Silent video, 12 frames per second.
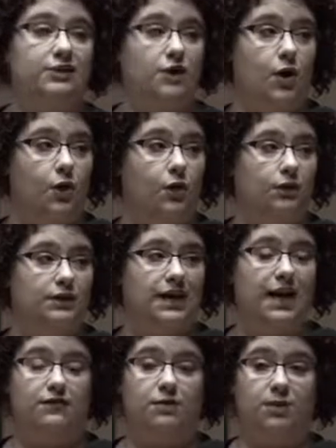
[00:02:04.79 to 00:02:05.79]
cold and I
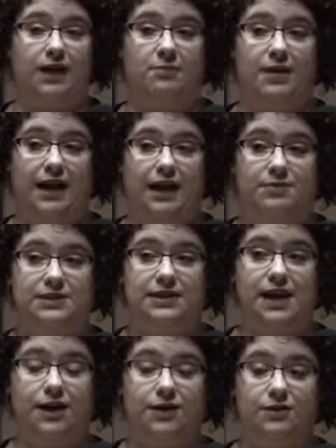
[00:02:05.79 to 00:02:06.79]
have to bring him back
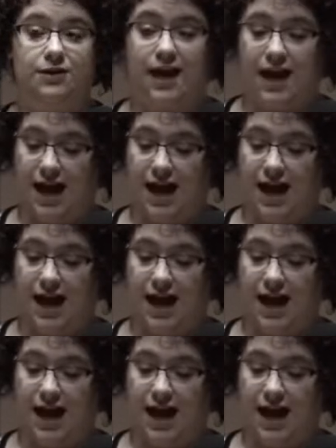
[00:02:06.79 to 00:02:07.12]
upstairs,